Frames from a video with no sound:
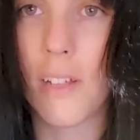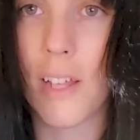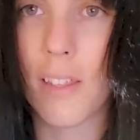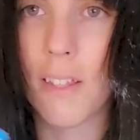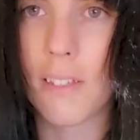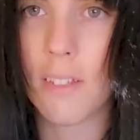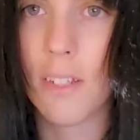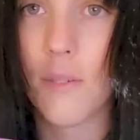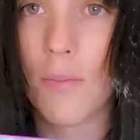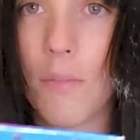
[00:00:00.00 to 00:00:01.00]
like this in
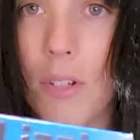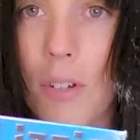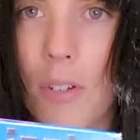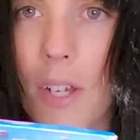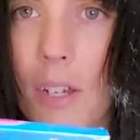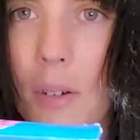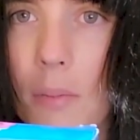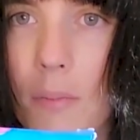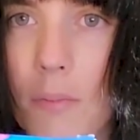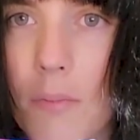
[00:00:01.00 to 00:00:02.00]
a, you know, like a
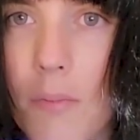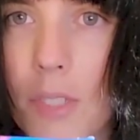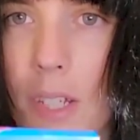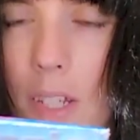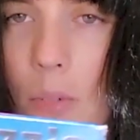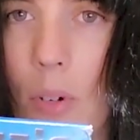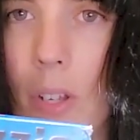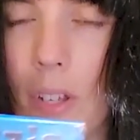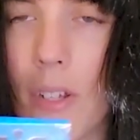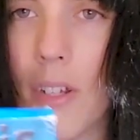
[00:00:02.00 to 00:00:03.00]
CD
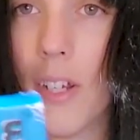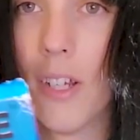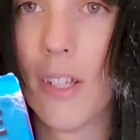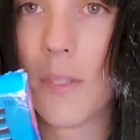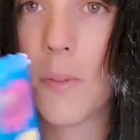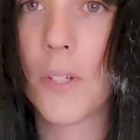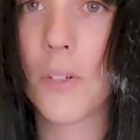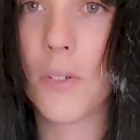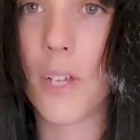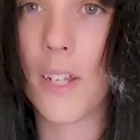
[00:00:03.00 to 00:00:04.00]
wallet. It's pretty
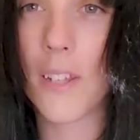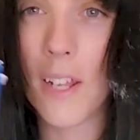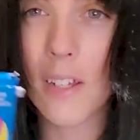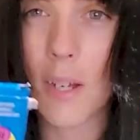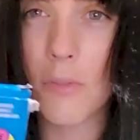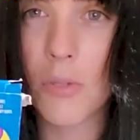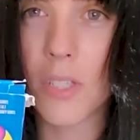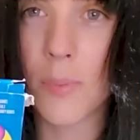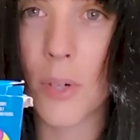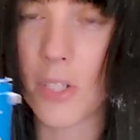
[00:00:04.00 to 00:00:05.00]
cool. And that comes with
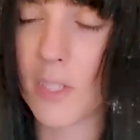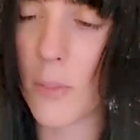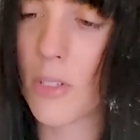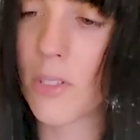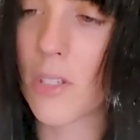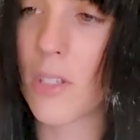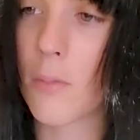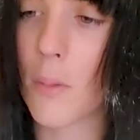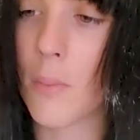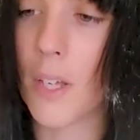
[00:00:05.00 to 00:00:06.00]
its box. The box is a little
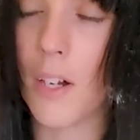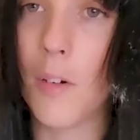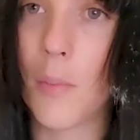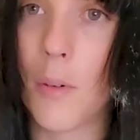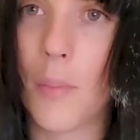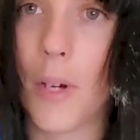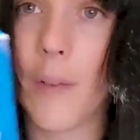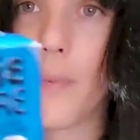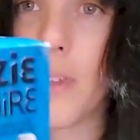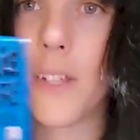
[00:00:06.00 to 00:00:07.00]
bit beat up,
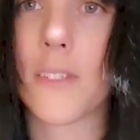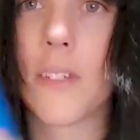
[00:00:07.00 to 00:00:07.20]
but it's